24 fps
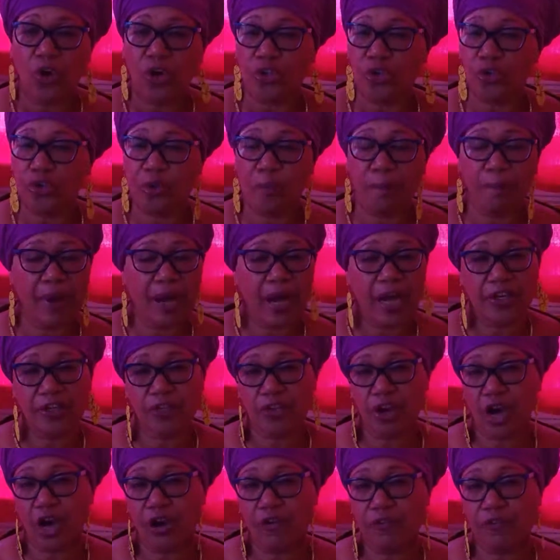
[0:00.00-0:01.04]
You combine
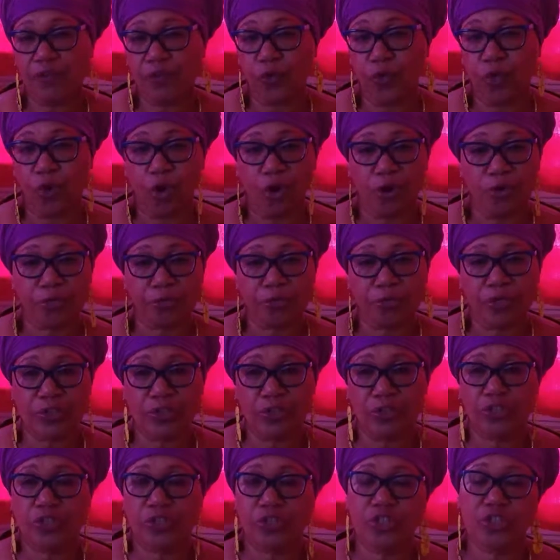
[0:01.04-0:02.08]
all 4 or 3.
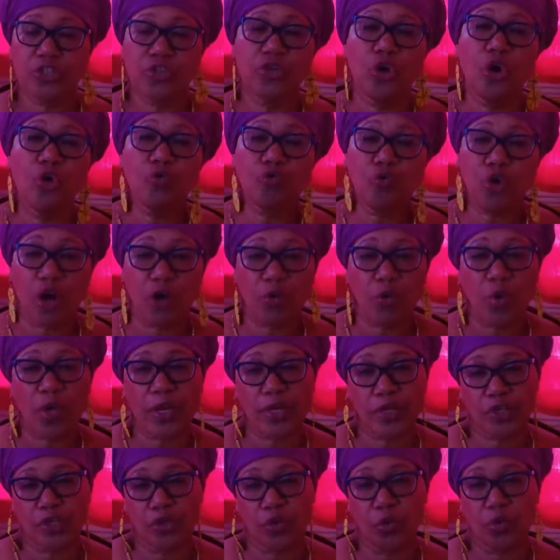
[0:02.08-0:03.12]
So there's no wrong way
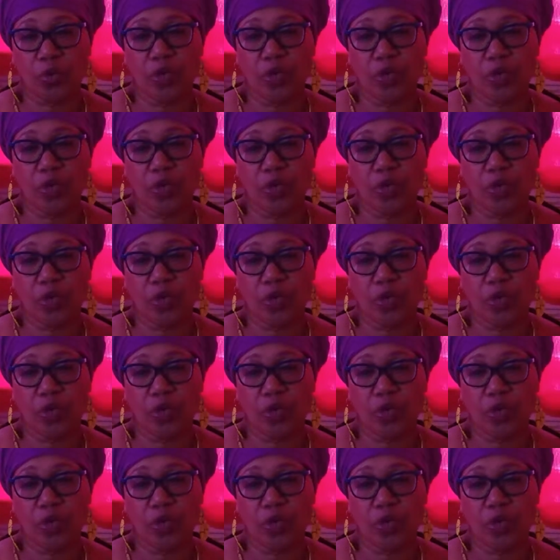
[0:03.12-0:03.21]
to do it.